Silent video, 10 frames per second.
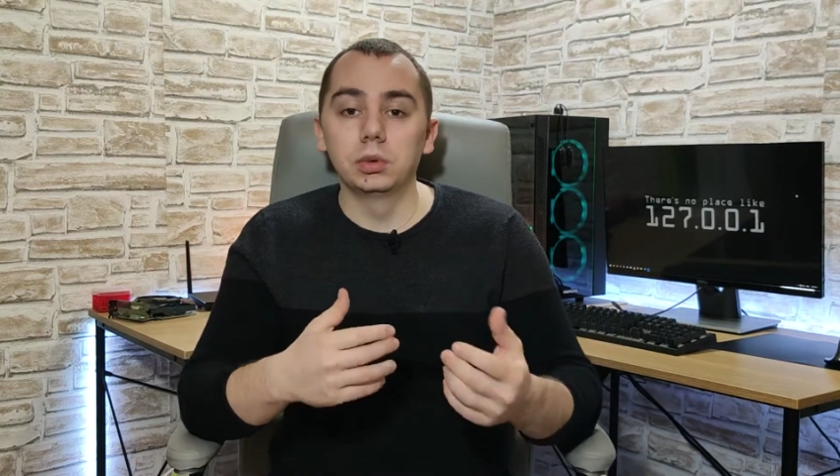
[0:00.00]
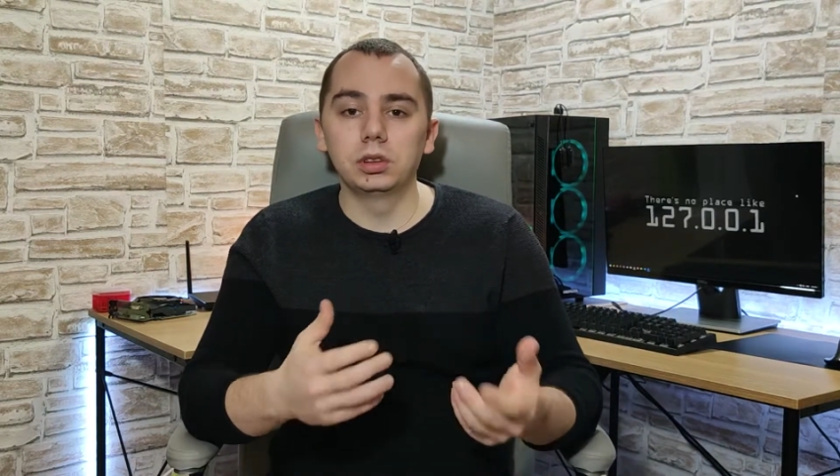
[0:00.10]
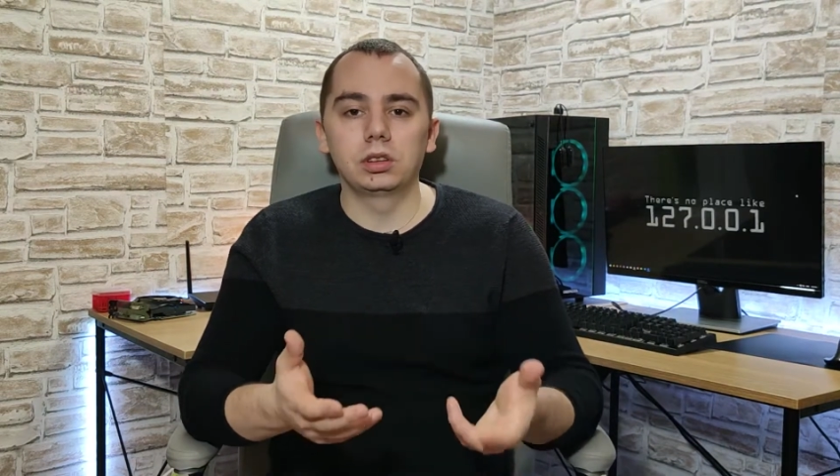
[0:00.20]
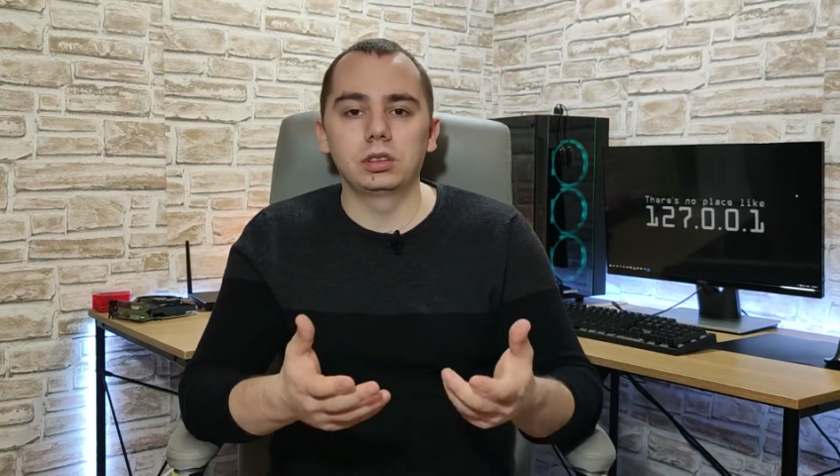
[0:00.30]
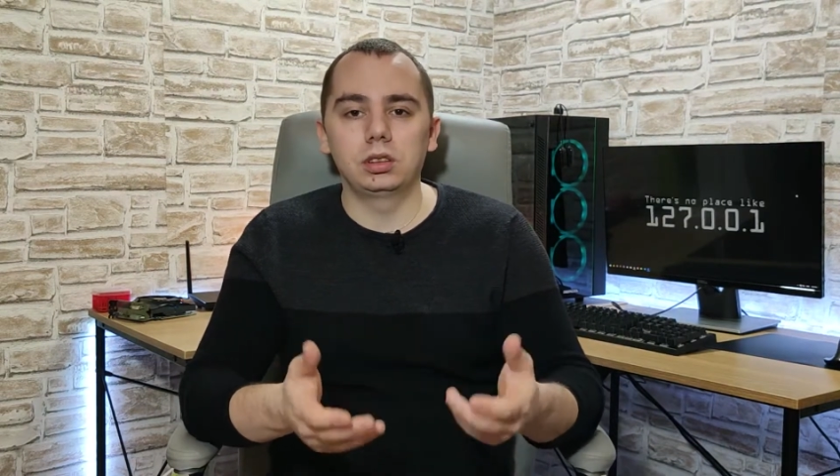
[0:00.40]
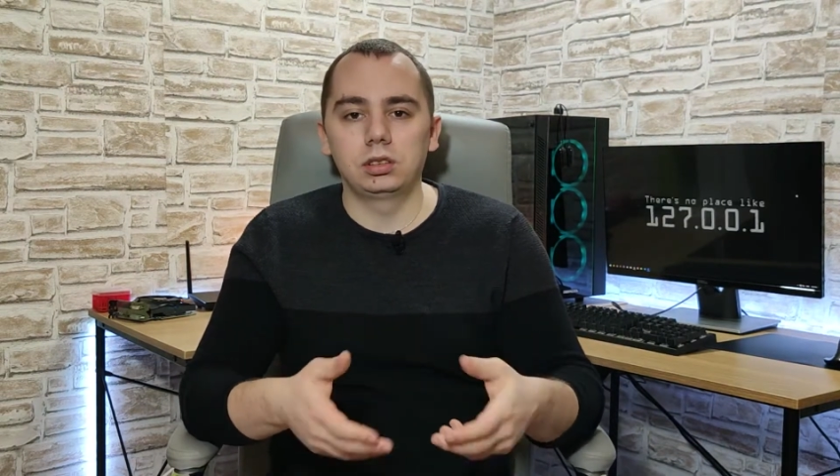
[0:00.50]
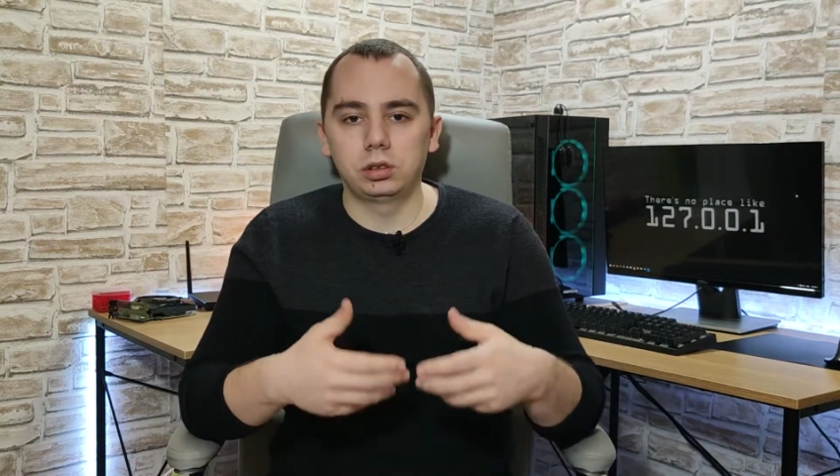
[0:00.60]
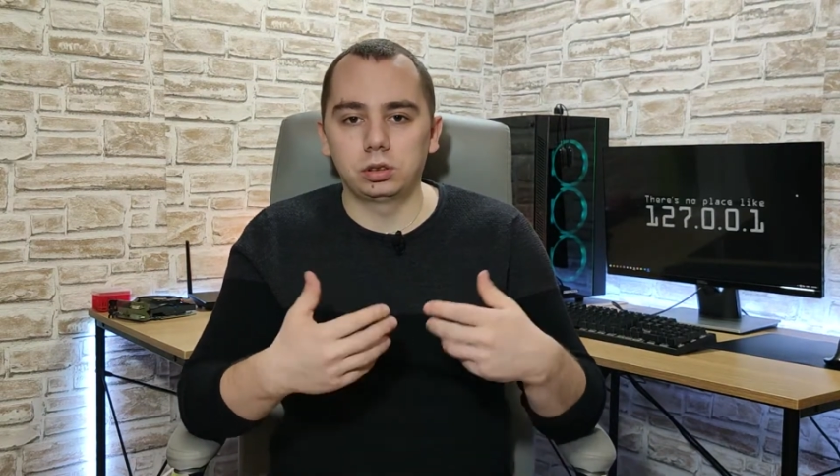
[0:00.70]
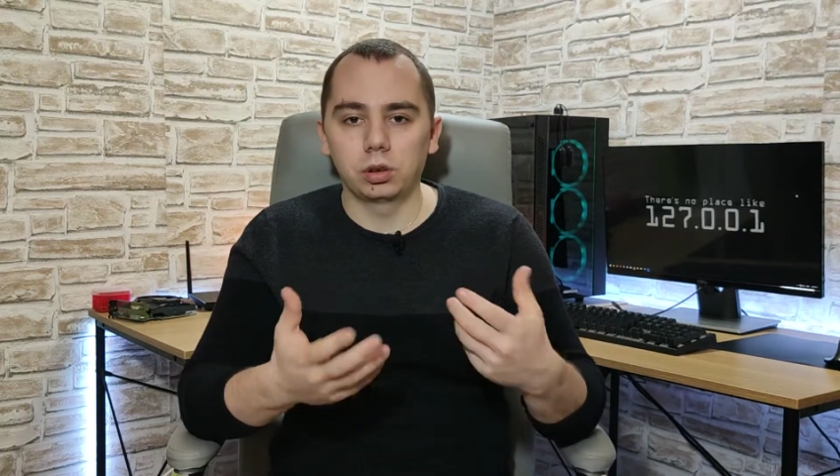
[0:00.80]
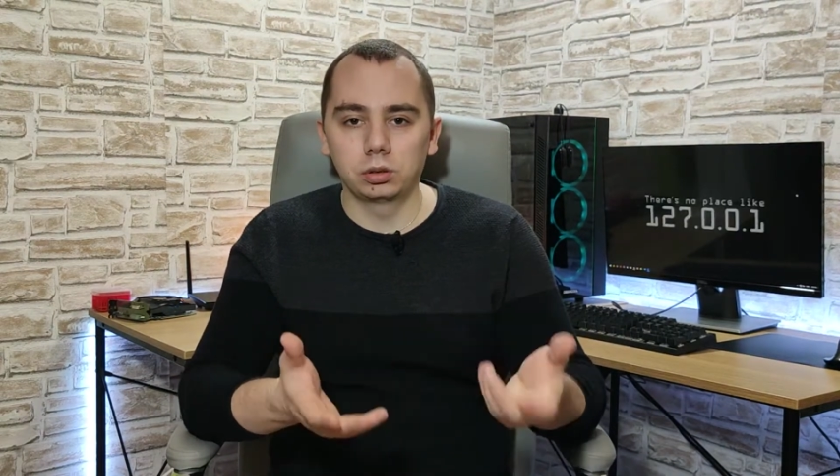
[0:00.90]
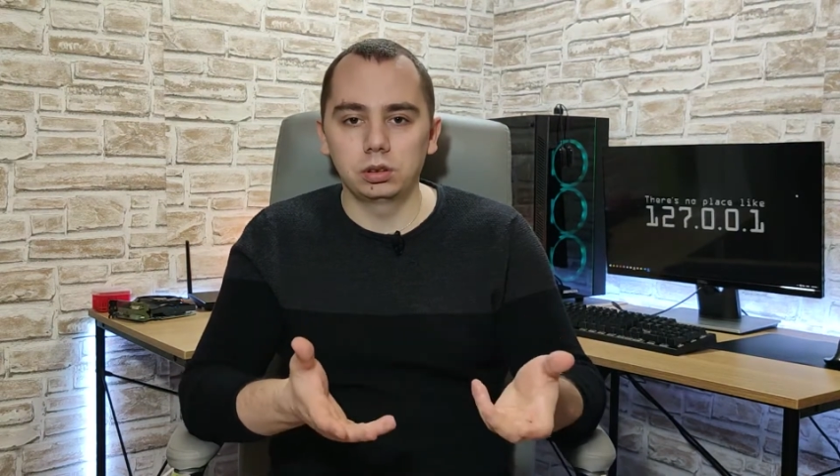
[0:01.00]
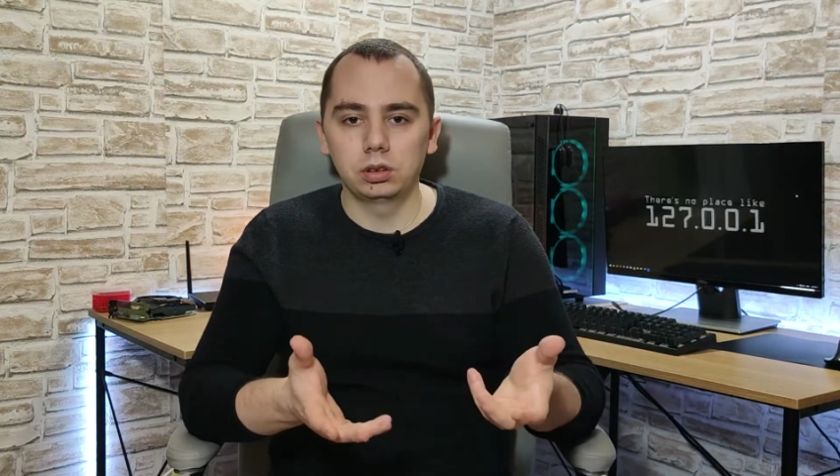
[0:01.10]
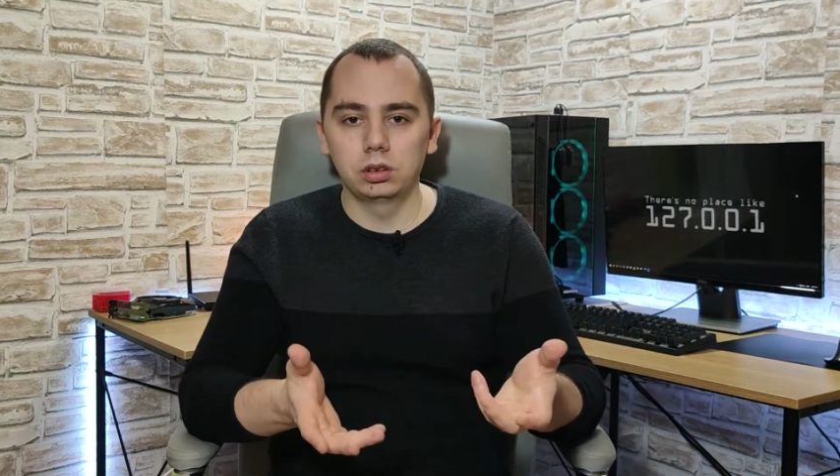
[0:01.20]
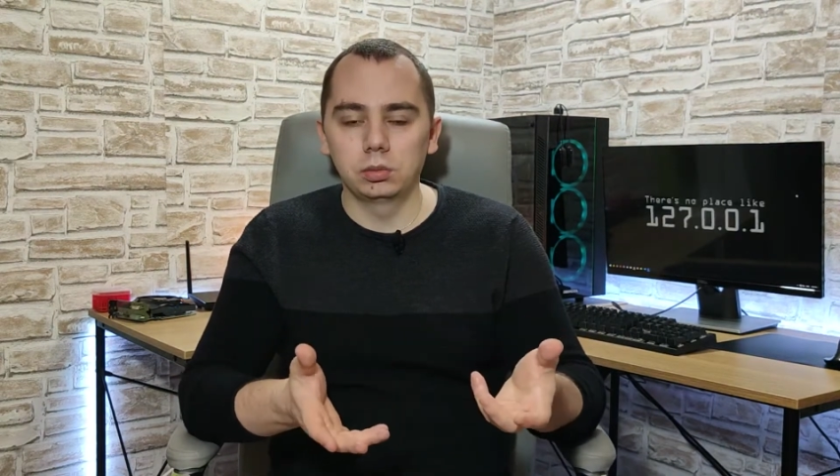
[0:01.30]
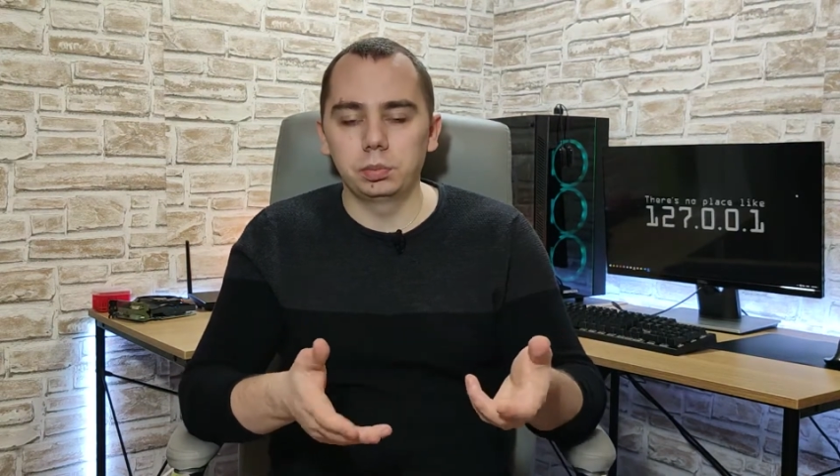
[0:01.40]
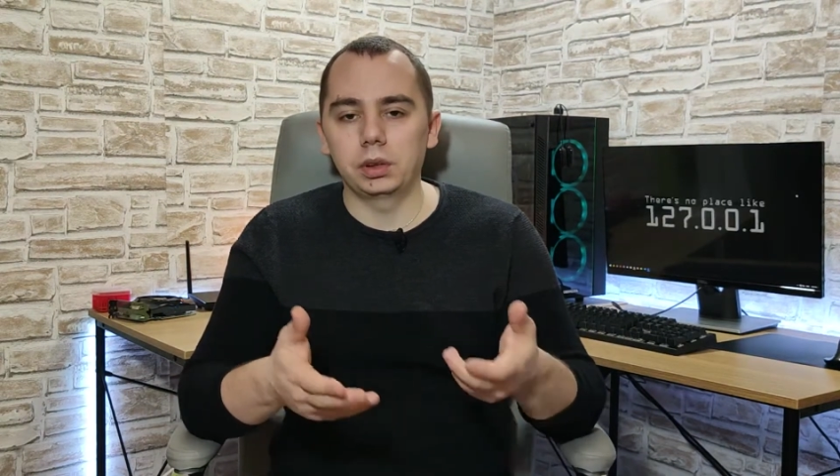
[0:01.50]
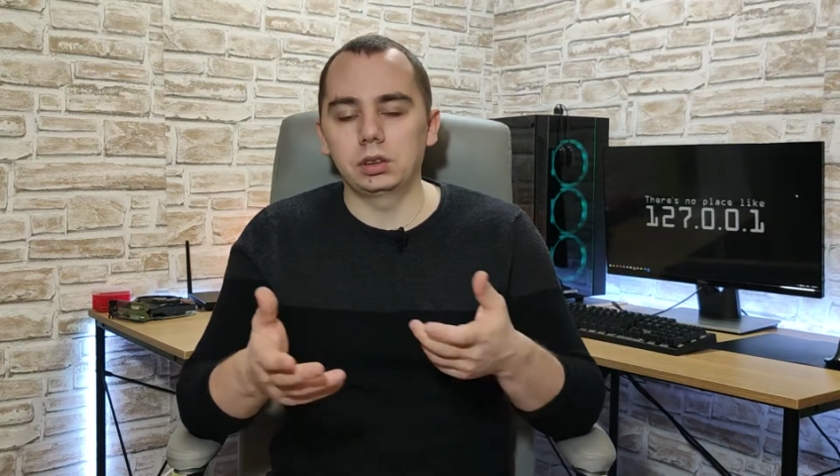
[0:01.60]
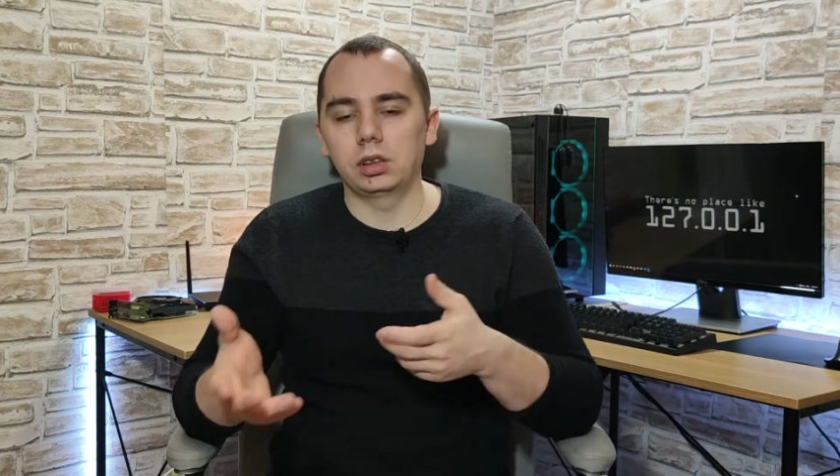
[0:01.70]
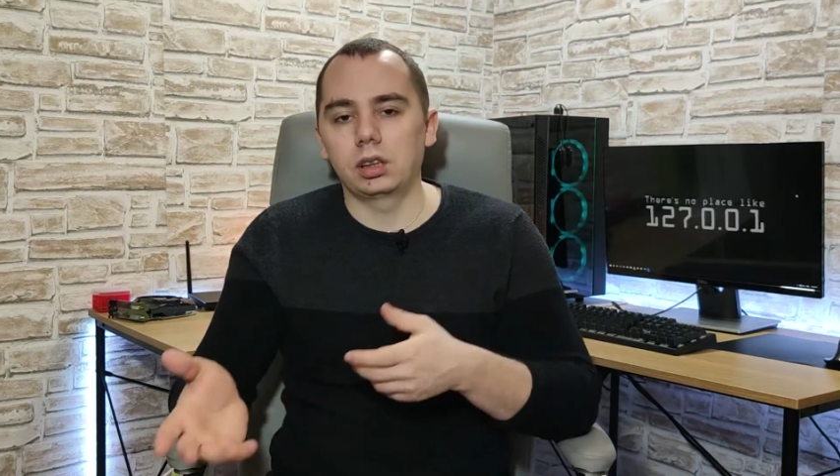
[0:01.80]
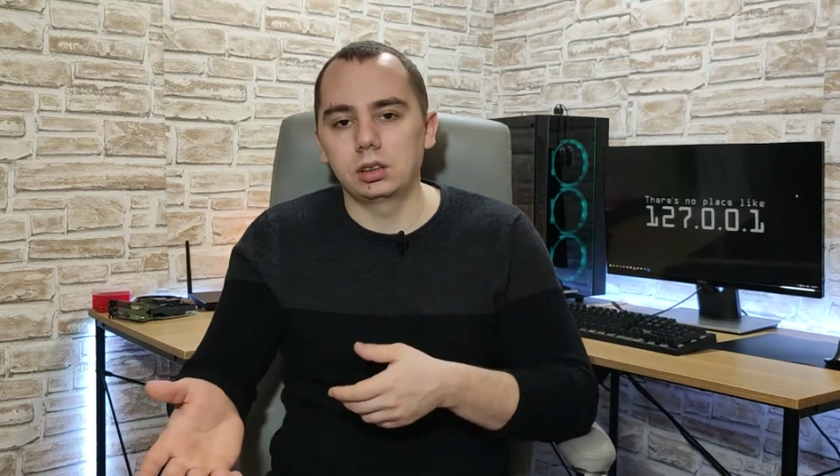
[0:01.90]
images it shows
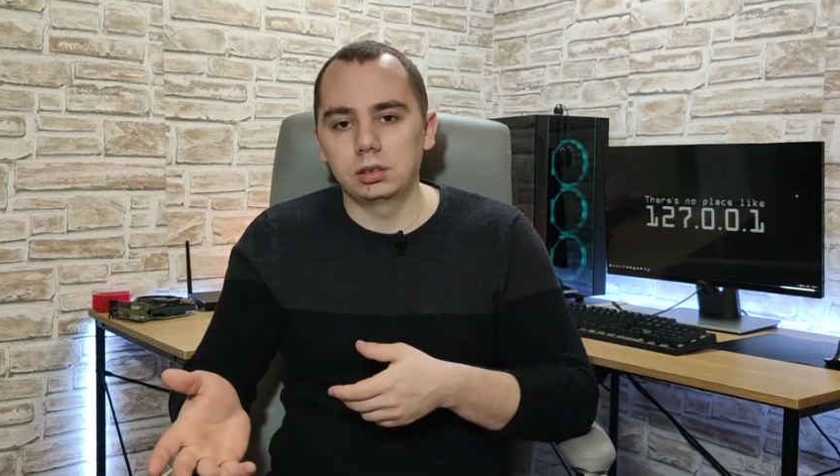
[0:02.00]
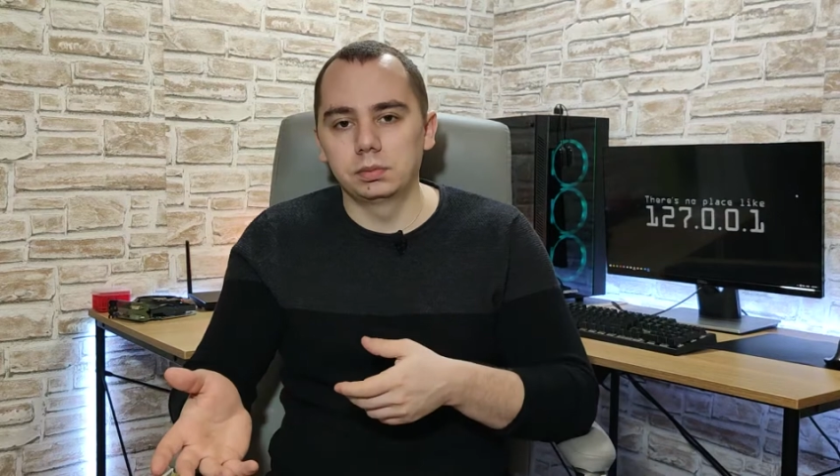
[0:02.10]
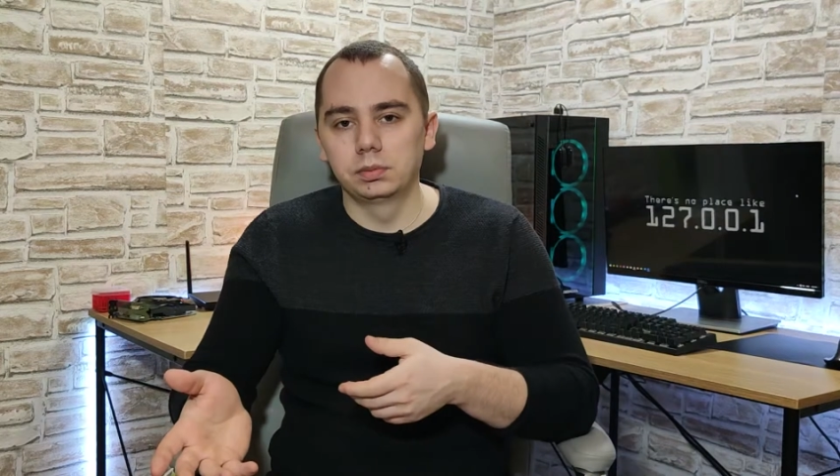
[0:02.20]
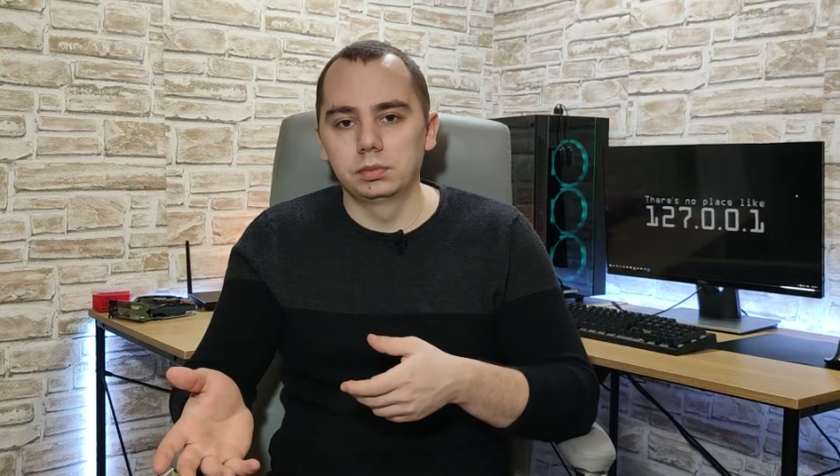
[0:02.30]
per second.